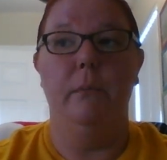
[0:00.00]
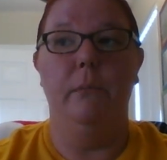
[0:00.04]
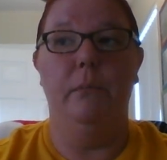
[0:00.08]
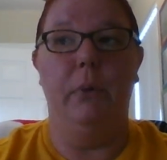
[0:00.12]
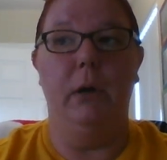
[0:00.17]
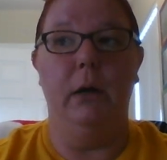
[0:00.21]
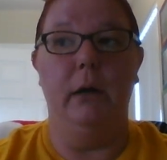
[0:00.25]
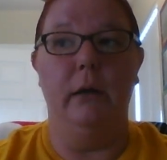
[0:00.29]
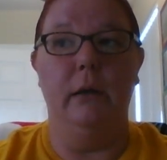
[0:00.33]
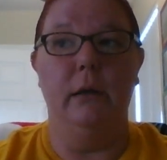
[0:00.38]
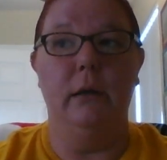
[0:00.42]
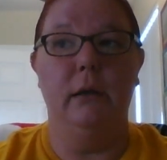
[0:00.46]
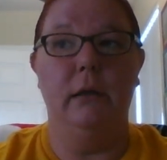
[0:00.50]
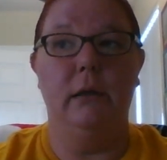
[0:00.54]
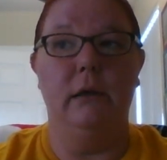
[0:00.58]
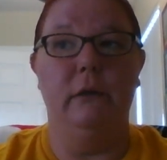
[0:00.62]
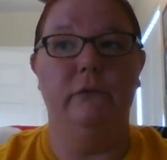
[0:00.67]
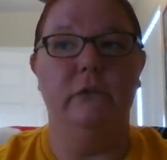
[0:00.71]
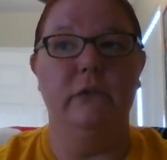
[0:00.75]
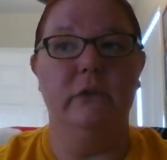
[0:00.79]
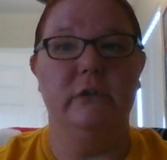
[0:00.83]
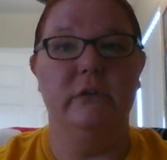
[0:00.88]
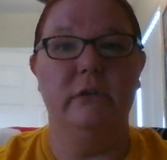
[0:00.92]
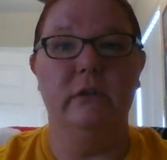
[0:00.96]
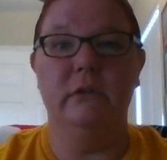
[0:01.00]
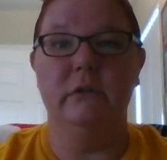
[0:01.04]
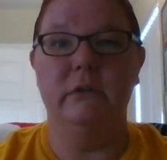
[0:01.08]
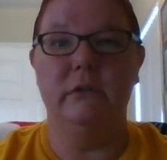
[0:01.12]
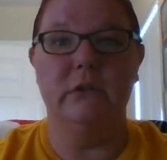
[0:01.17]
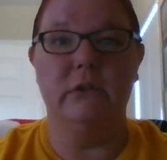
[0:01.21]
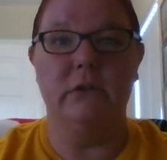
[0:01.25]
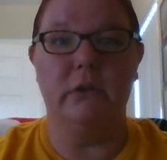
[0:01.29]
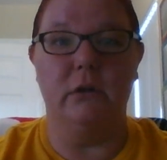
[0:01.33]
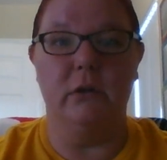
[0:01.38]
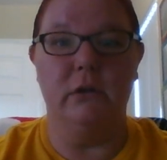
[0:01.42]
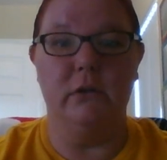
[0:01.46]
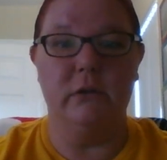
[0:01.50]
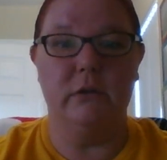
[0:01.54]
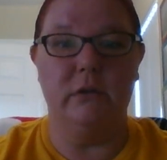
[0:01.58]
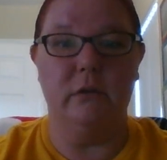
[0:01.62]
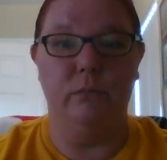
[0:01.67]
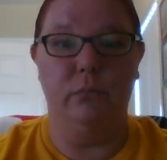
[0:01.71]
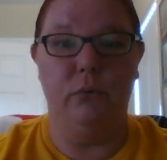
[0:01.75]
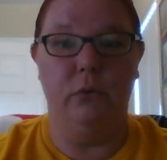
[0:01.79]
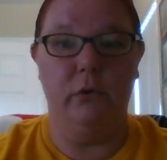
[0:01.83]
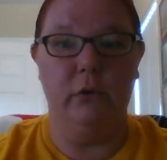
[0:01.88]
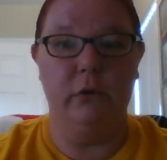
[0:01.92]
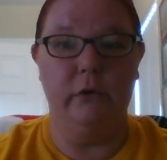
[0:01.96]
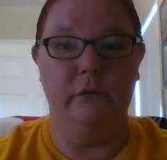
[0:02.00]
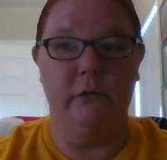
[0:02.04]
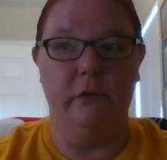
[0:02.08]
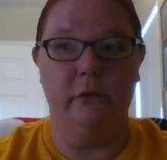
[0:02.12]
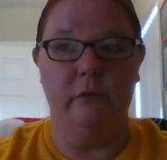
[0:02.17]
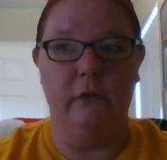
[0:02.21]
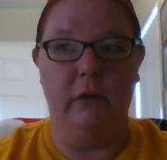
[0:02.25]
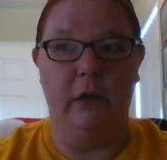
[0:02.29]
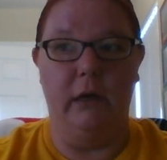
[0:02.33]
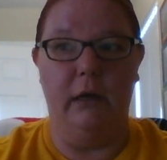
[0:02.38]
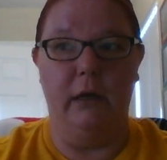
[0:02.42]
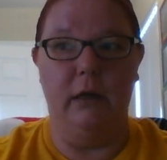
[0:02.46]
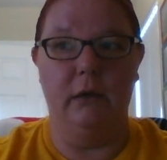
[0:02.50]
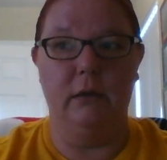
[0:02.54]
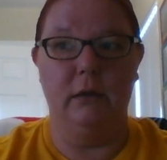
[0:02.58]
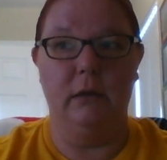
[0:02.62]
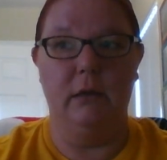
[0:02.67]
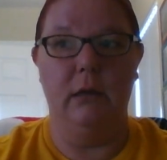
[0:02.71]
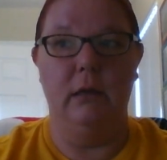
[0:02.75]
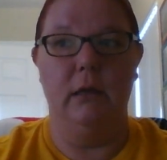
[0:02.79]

But if the citizens aren't supportive of that,